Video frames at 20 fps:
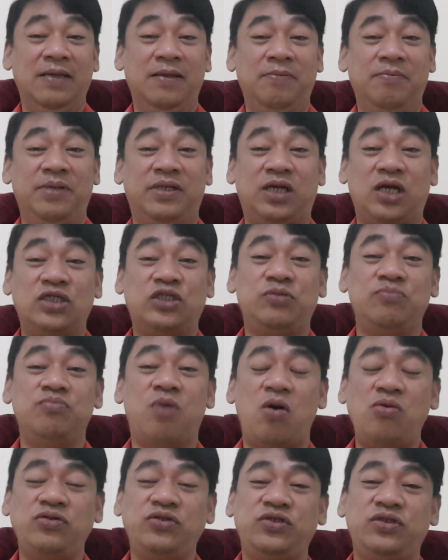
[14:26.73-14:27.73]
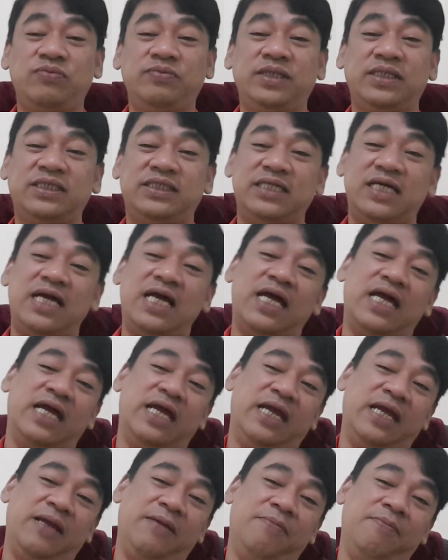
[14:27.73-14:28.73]
Because most of the
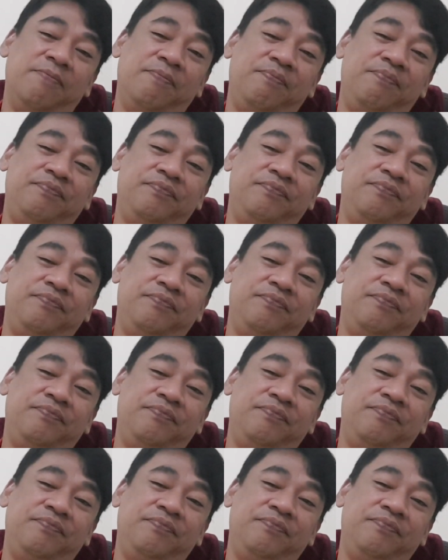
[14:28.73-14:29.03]
time,